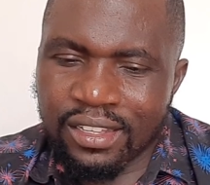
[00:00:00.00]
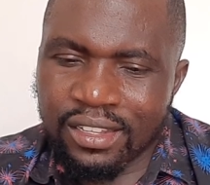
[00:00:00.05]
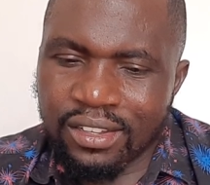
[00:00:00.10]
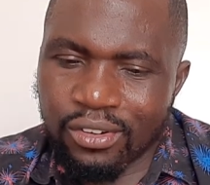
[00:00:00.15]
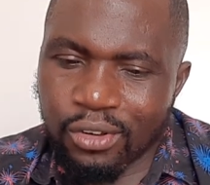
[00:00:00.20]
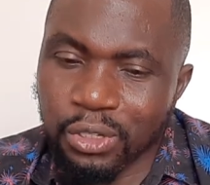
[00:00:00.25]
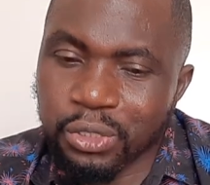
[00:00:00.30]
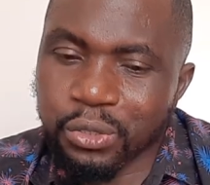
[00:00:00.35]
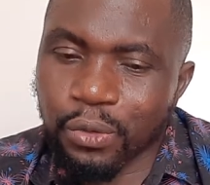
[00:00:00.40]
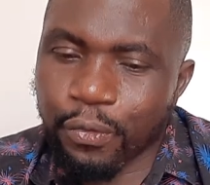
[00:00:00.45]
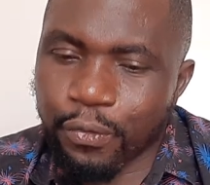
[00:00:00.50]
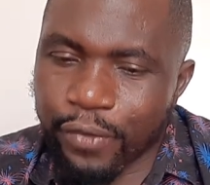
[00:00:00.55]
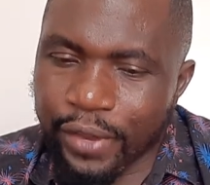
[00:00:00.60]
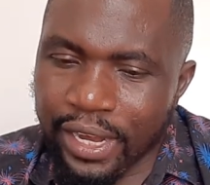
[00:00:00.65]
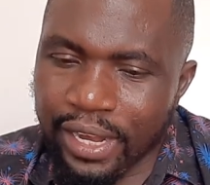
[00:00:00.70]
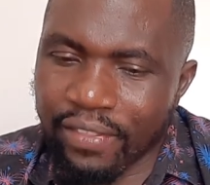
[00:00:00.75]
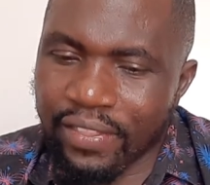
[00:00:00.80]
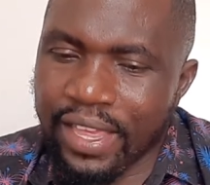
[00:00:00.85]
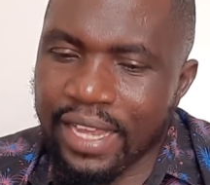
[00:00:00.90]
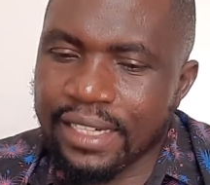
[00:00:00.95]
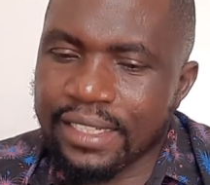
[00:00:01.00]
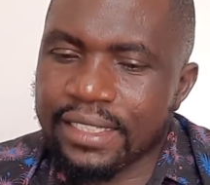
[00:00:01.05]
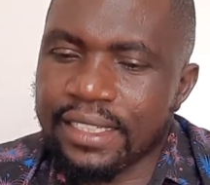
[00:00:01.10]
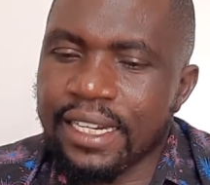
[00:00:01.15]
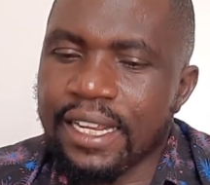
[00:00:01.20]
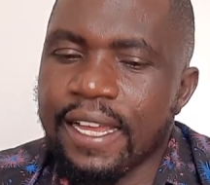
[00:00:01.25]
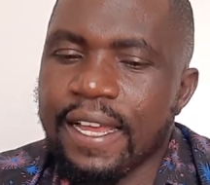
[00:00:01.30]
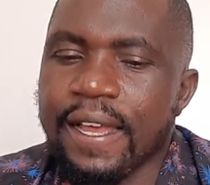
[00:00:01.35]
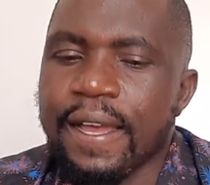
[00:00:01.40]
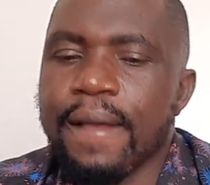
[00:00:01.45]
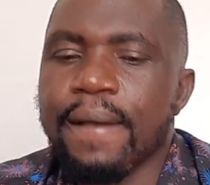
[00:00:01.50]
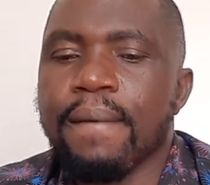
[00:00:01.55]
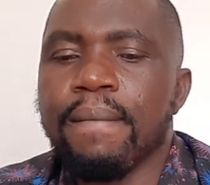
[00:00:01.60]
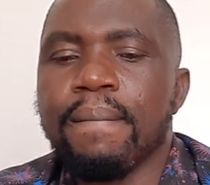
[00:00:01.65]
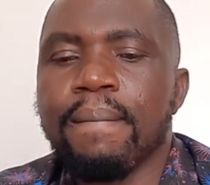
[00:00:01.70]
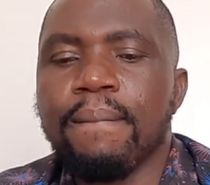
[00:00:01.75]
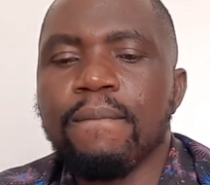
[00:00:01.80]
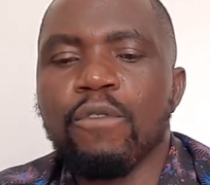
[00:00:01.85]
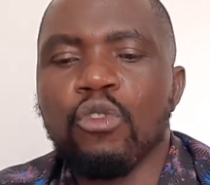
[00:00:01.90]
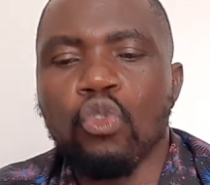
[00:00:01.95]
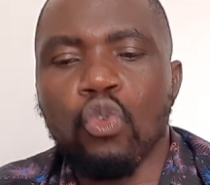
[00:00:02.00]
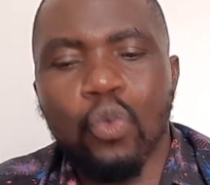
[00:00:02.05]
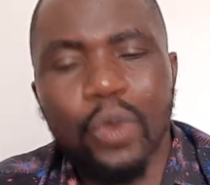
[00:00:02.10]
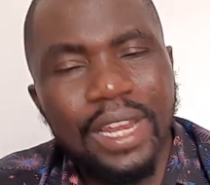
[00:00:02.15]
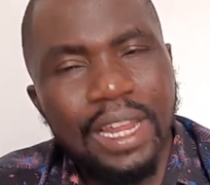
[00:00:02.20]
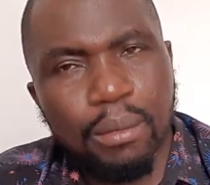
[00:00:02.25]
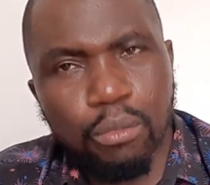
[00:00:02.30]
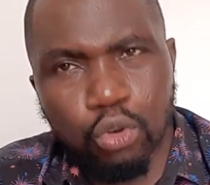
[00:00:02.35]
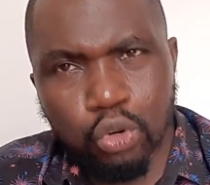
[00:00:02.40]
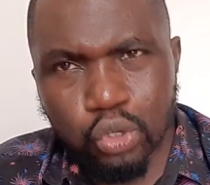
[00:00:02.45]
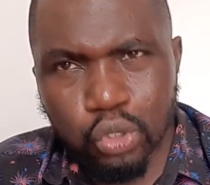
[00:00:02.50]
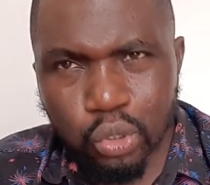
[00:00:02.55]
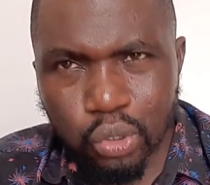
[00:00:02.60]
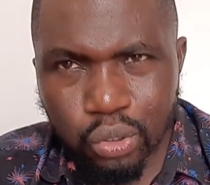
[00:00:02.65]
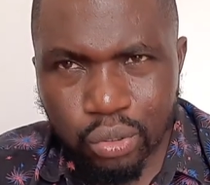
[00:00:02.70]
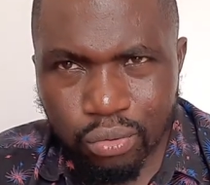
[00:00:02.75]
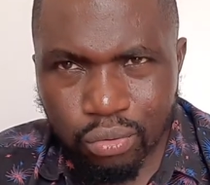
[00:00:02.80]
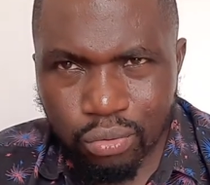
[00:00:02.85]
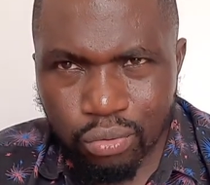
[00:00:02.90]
also feel that uh, William Ruto